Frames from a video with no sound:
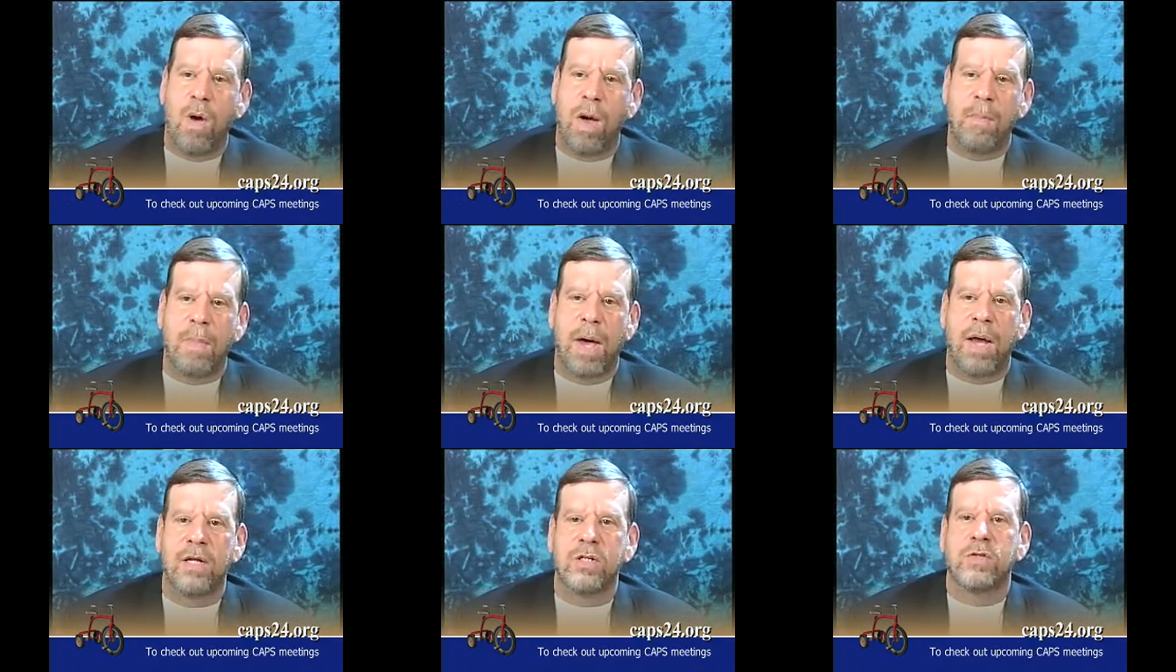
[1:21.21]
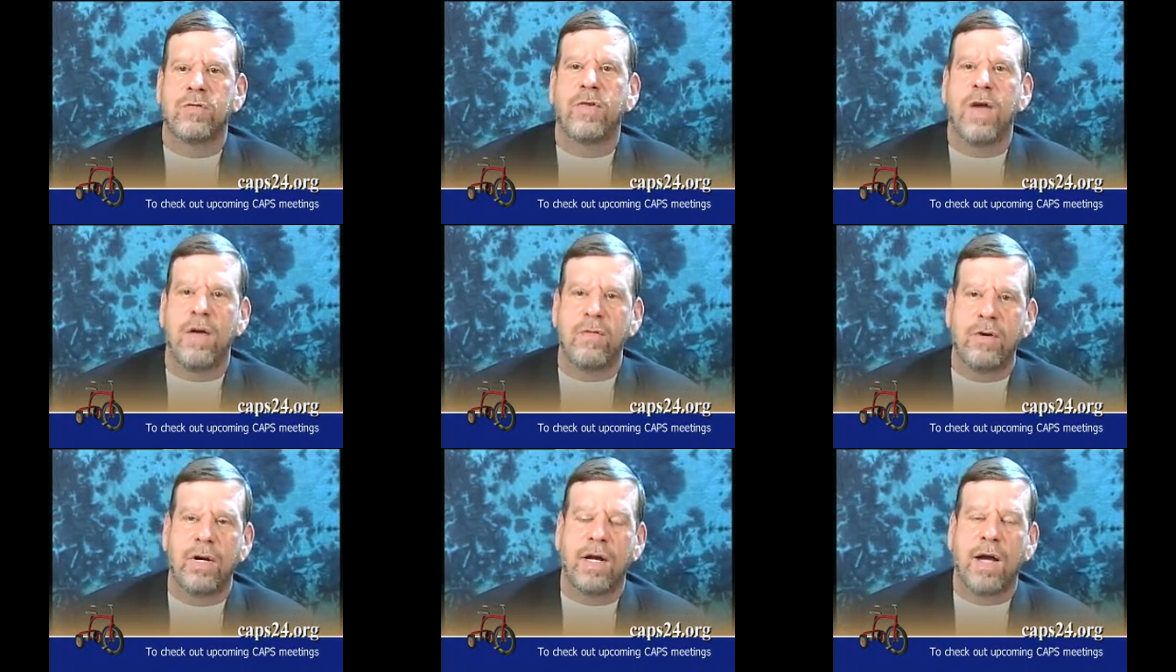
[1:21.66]
about as
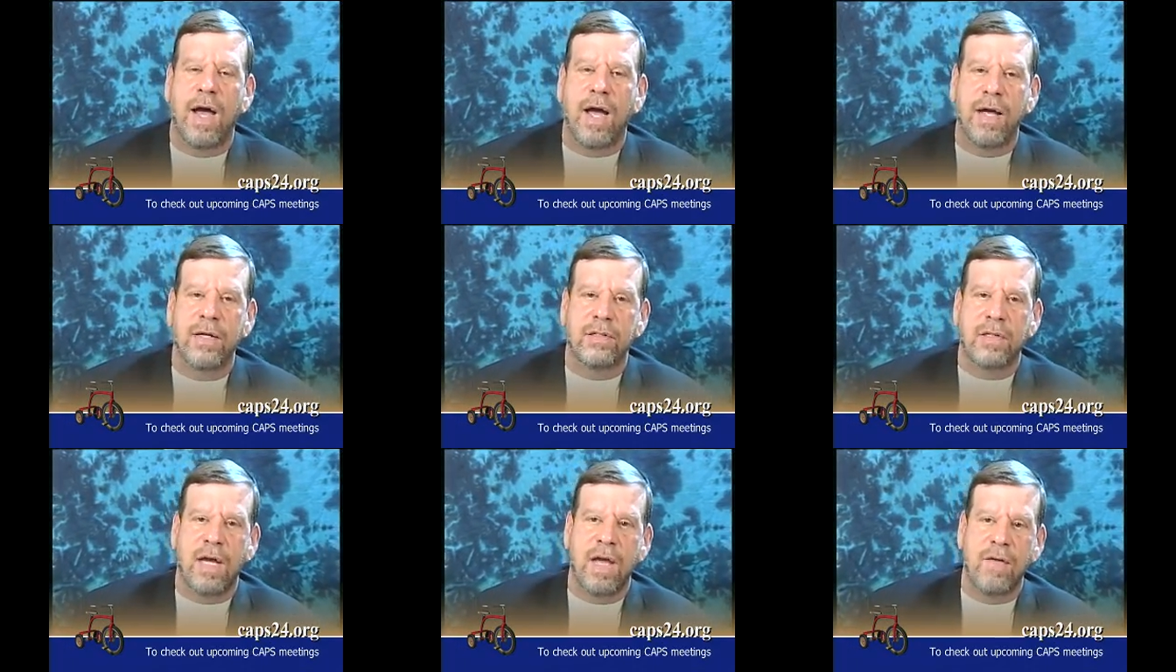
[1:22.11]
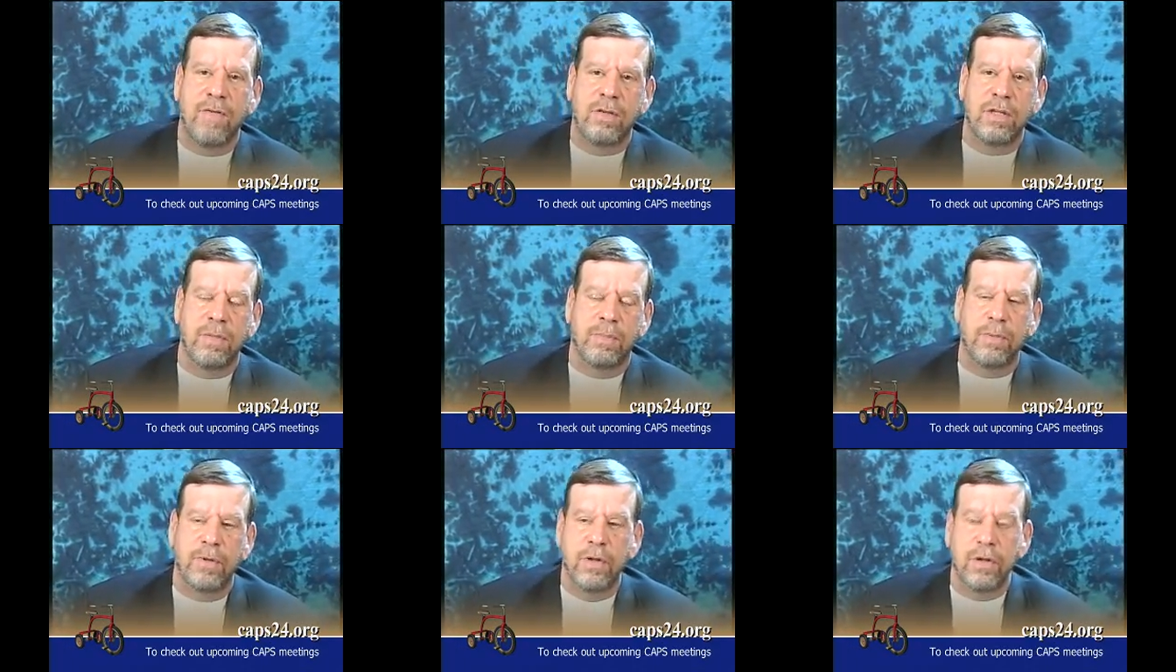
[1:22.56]
favorite a guy as I have on
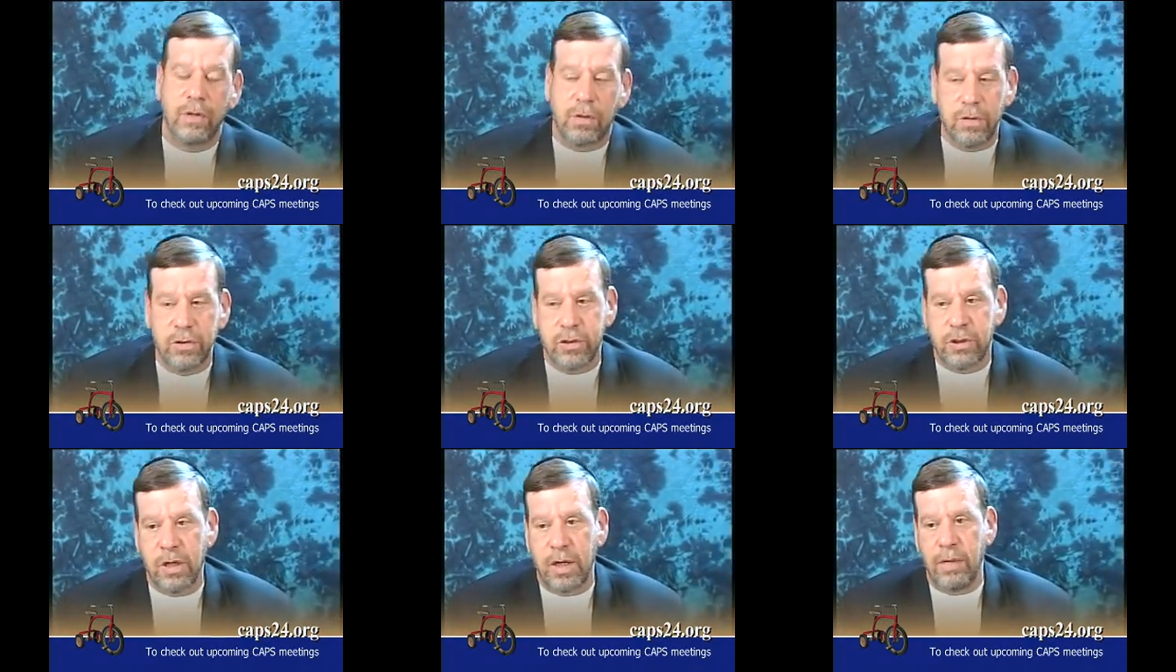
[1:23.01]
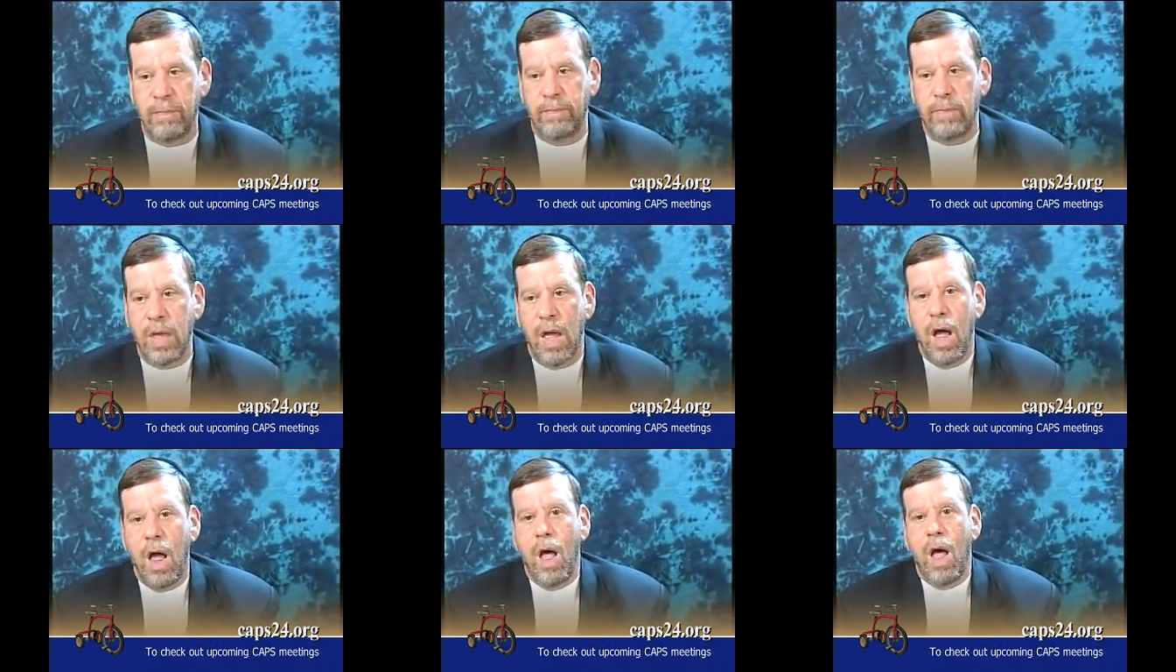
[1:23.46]
the political scene
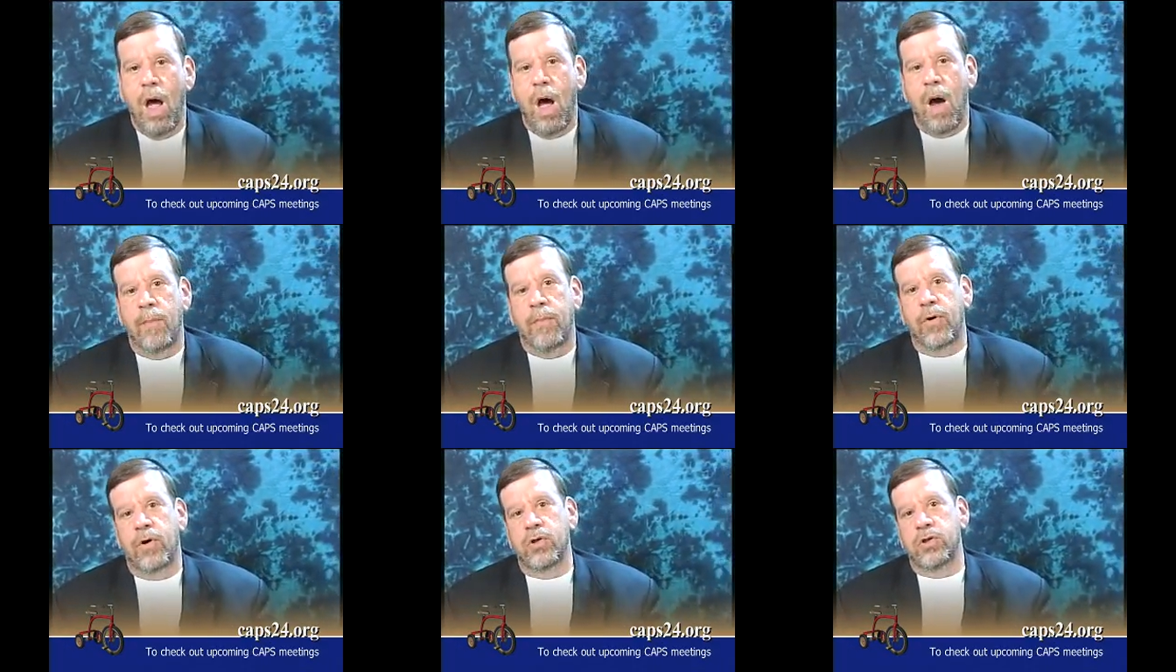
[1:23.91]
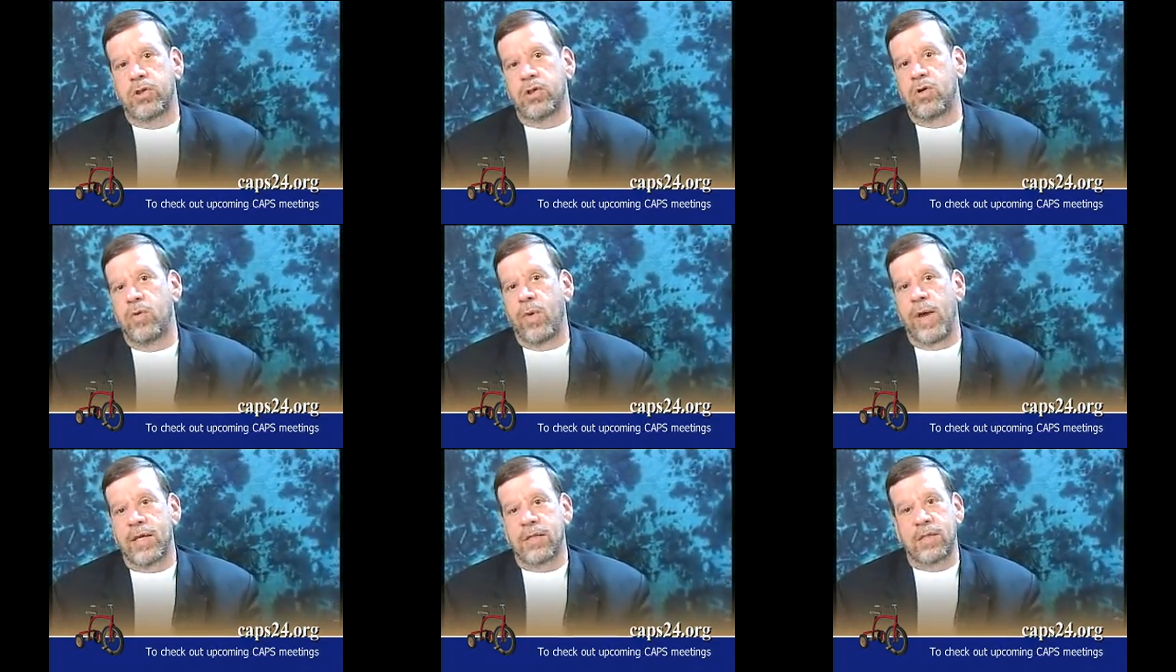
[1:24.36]
a person
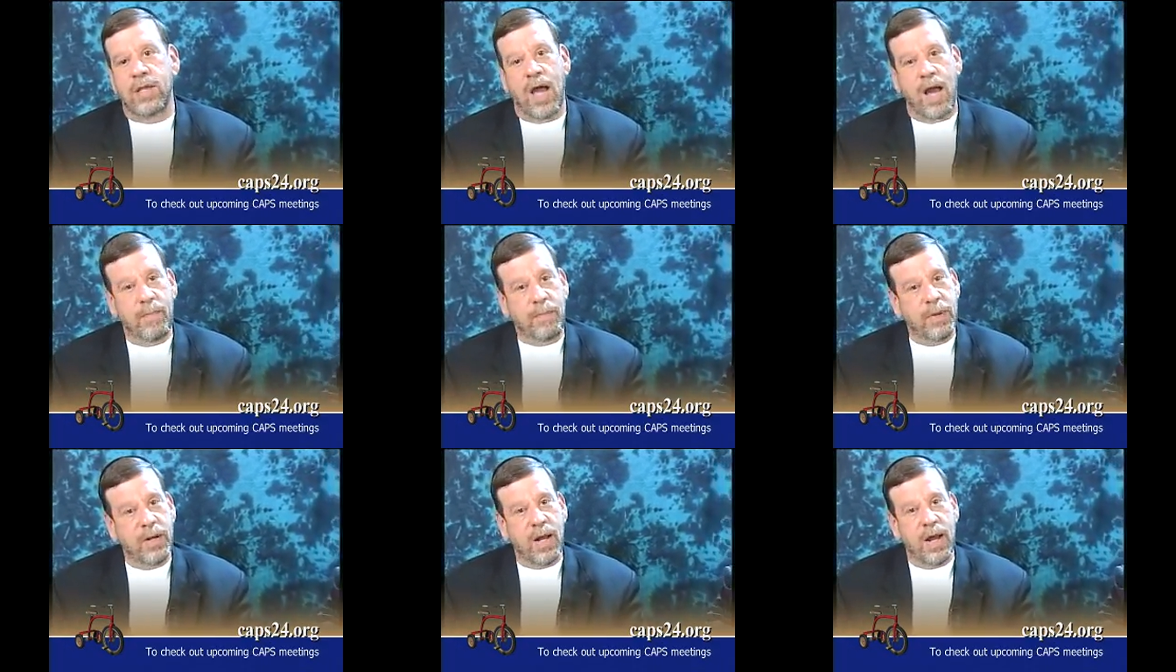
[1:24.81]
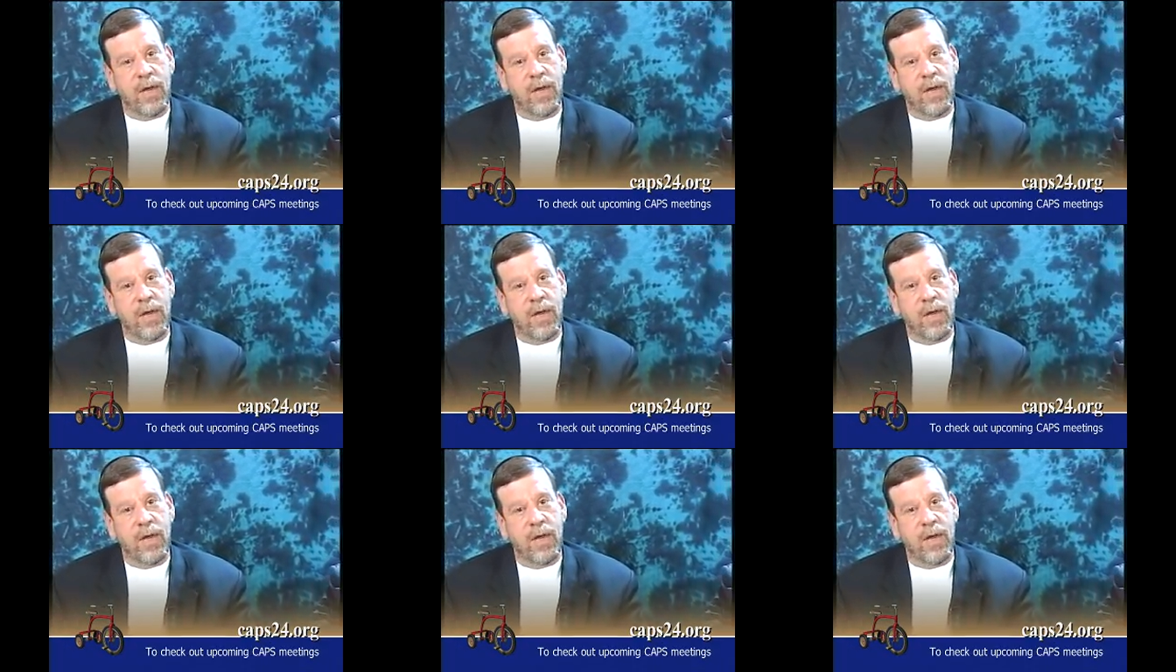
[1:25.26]
who has not been